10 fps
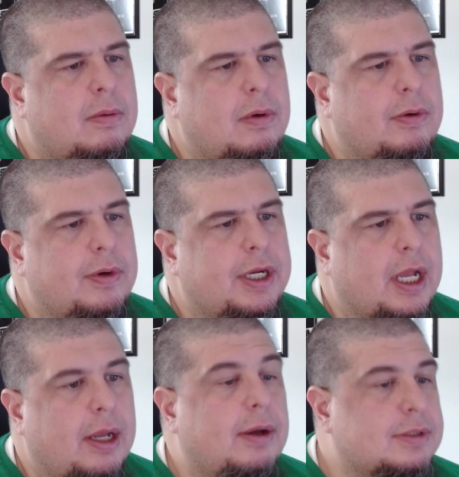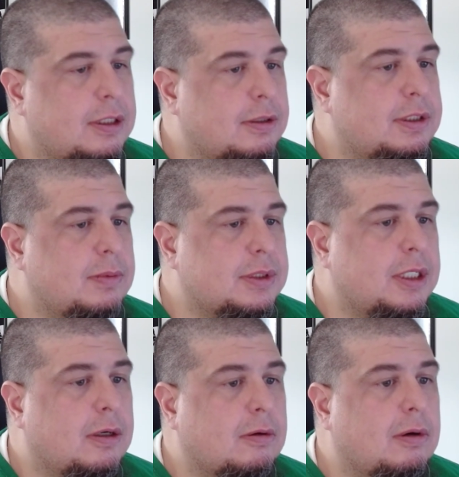We were renting a house, and our gym was in
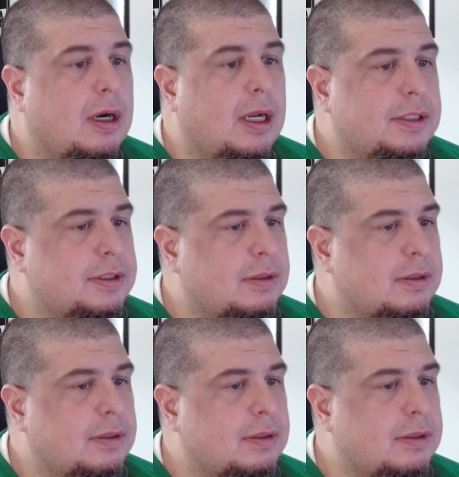our garage.